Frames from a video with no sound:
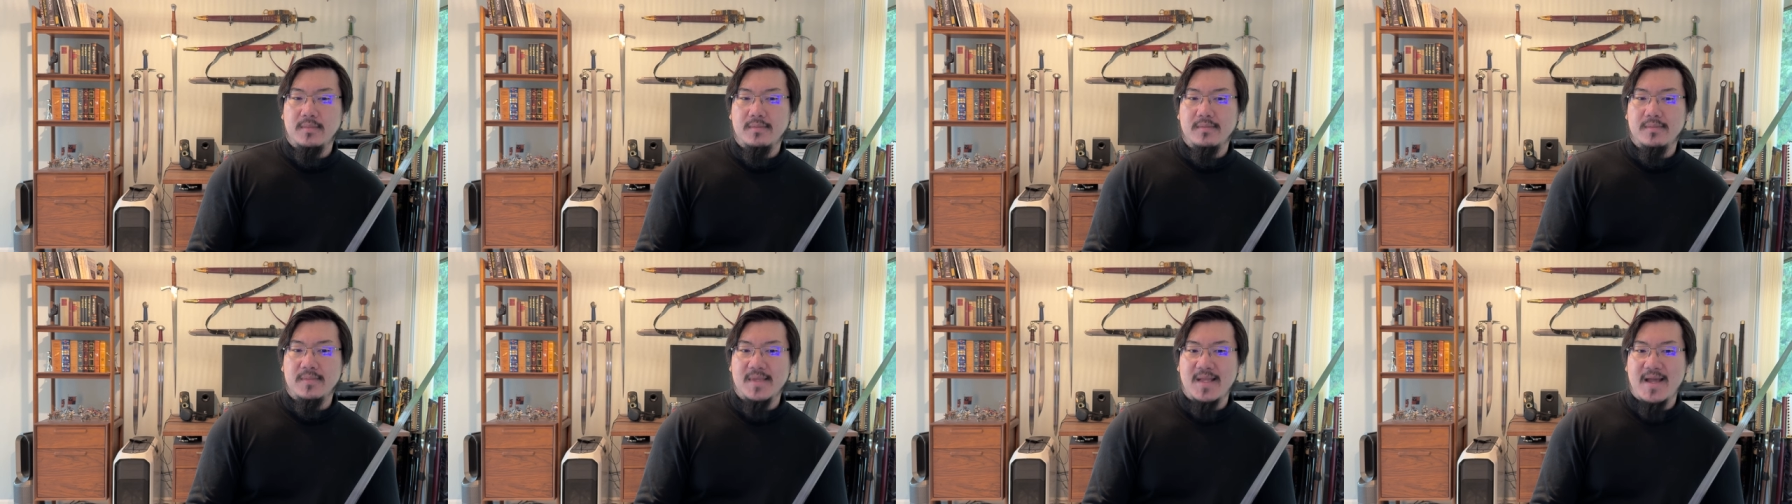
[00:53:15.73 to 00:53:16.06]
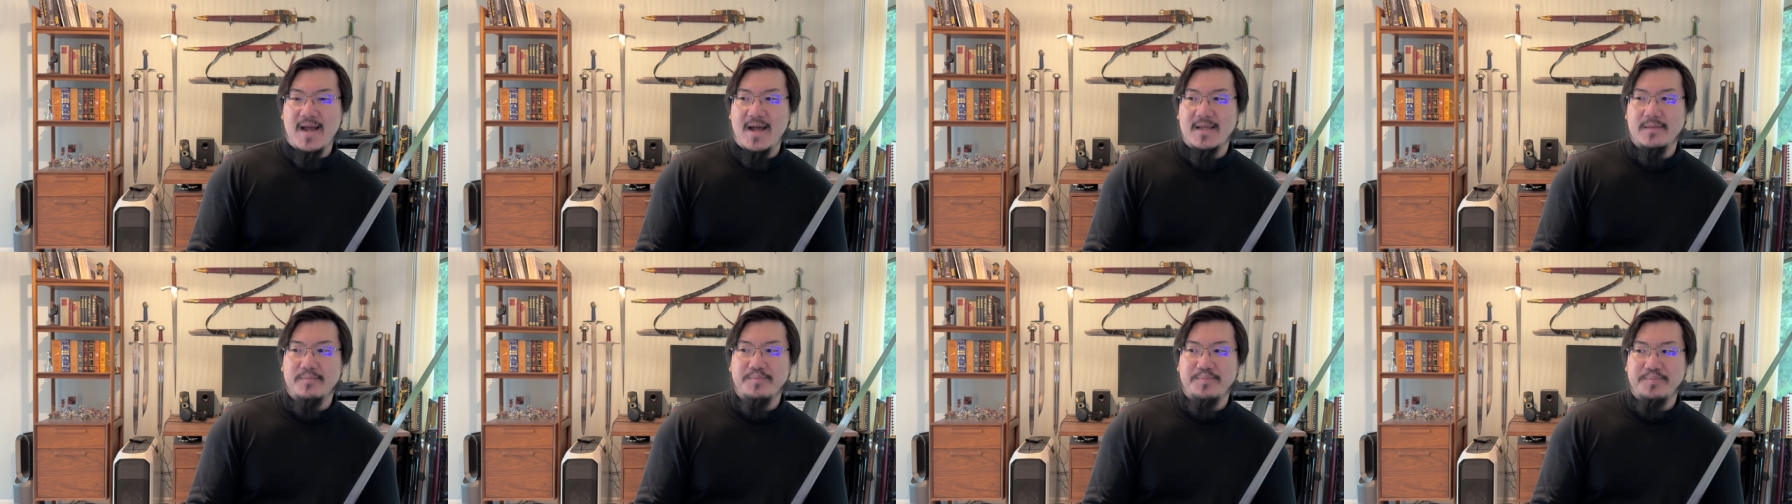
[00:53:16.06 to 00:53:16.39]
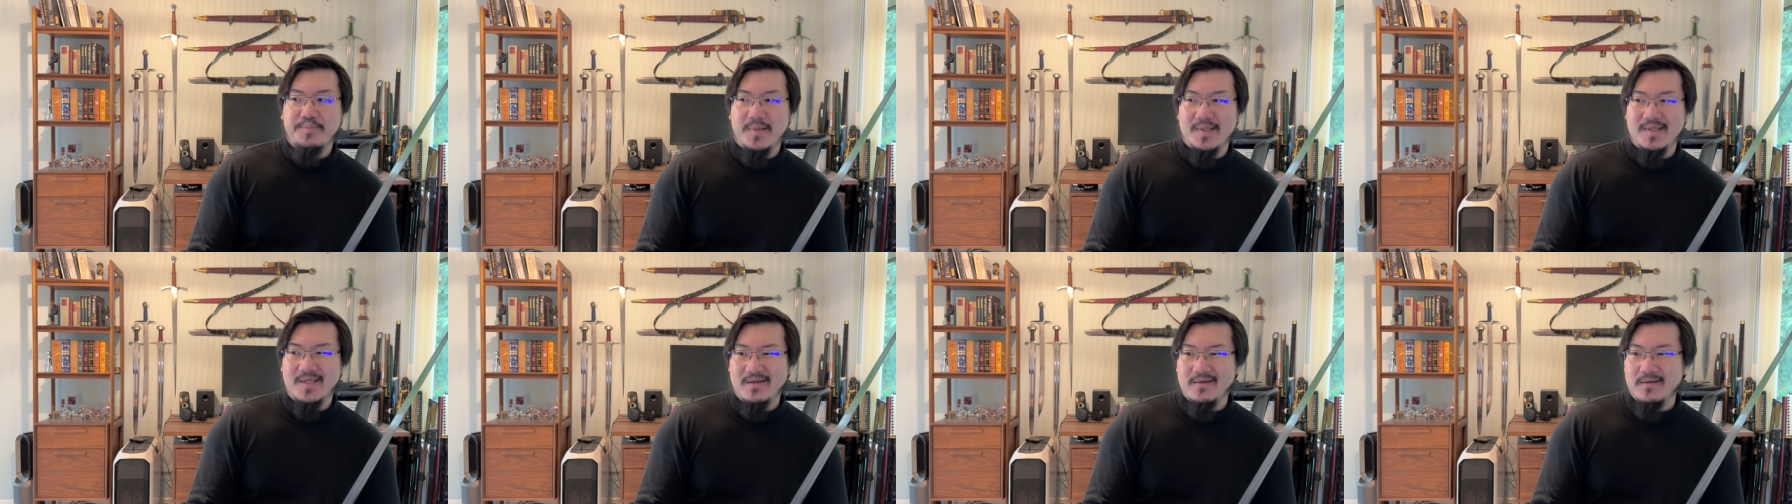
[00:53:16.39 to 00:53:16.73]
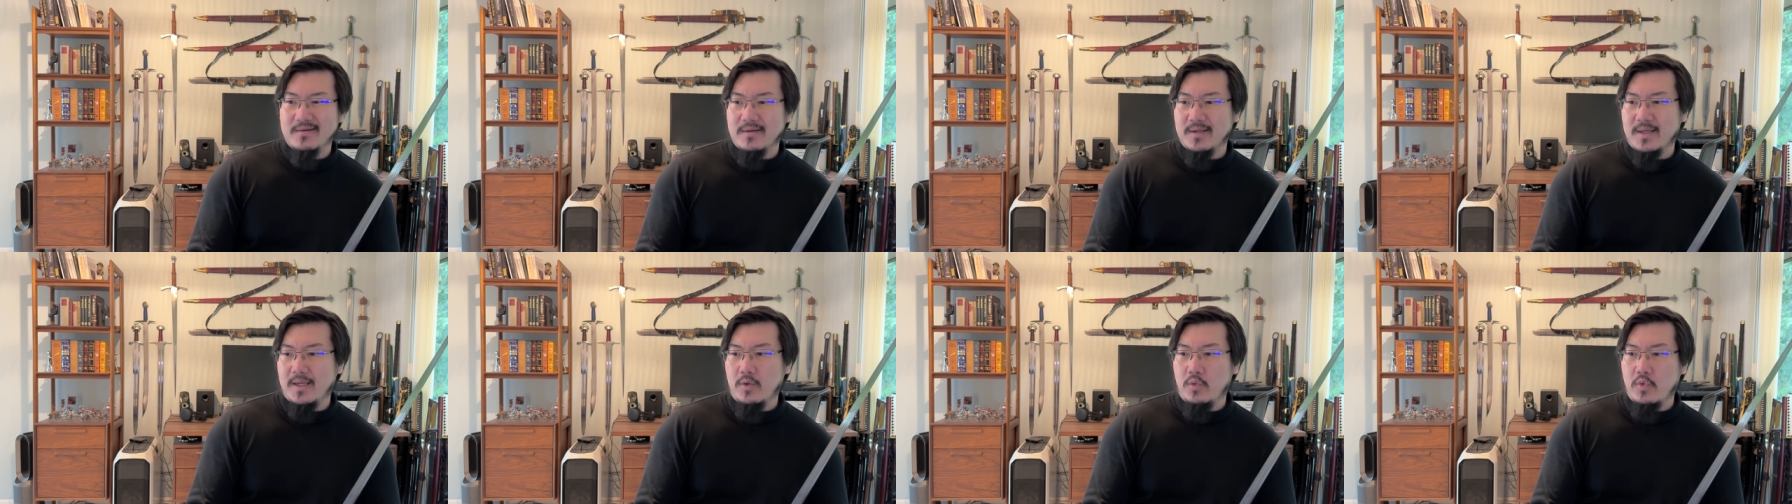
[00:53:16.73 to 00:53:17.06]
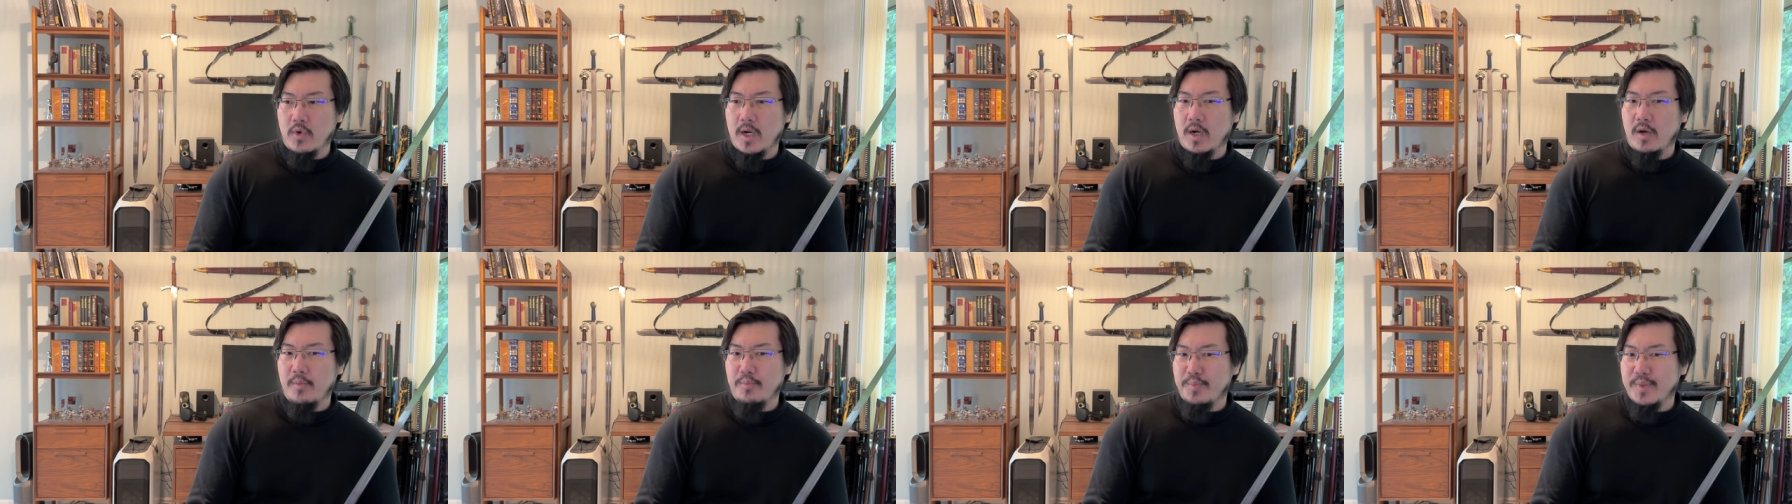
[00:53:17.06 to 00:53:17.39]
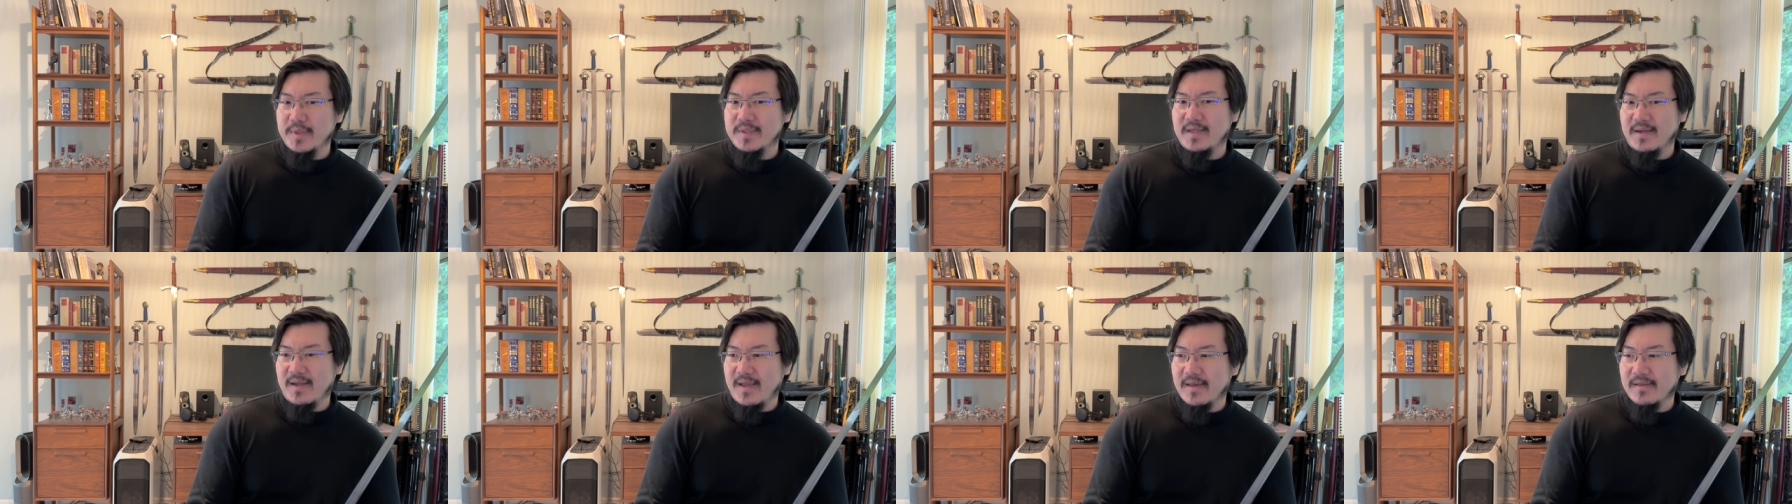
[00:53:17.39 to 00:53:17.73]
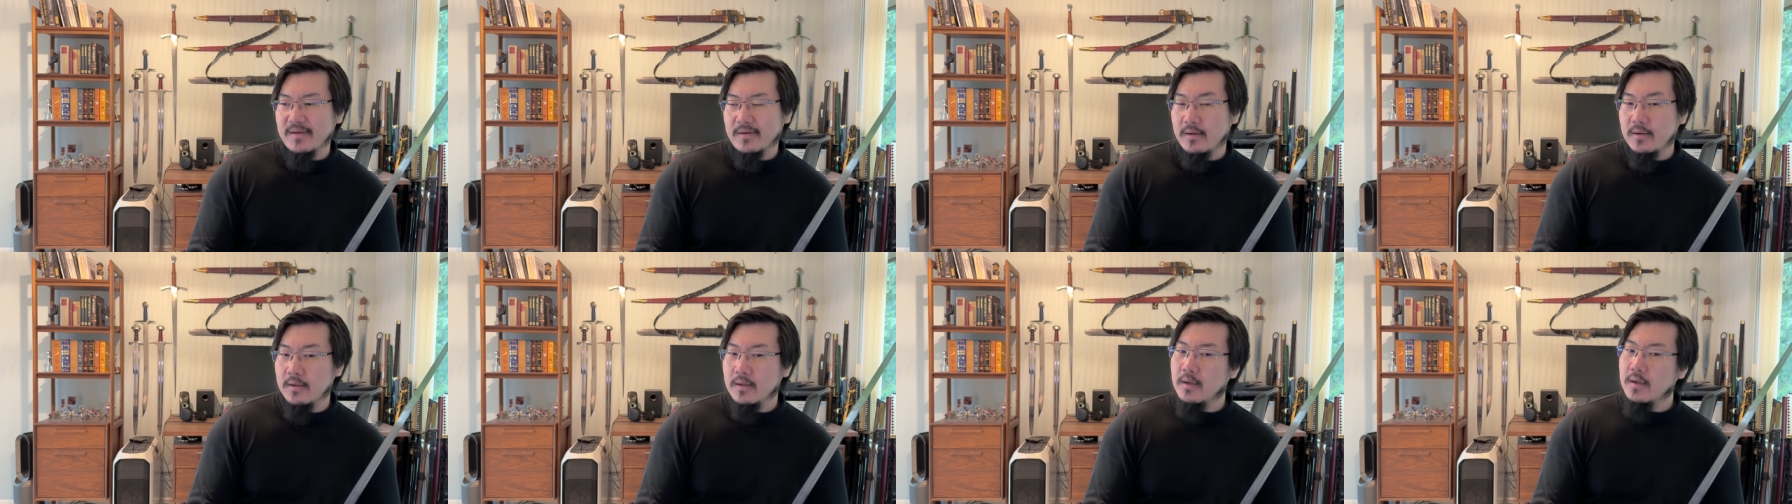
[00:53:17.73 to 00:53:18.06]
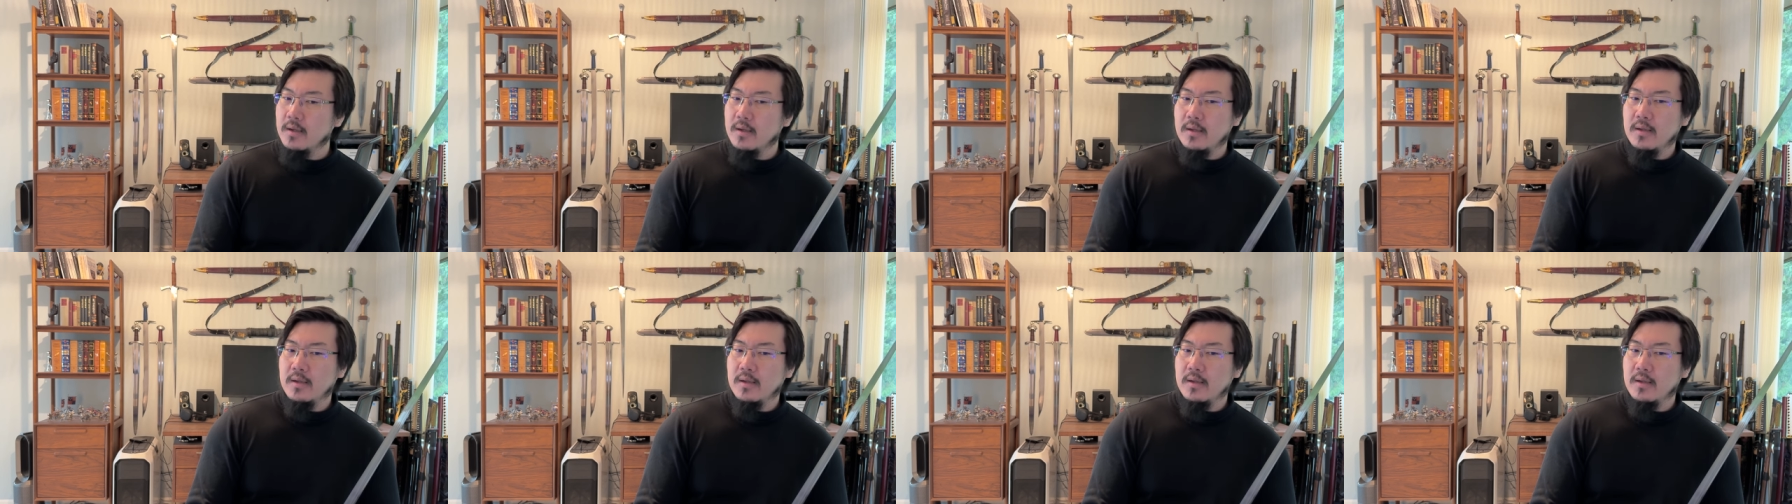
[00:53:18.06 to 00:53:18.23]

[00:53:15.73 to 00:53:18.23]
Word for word: not particularly well put together,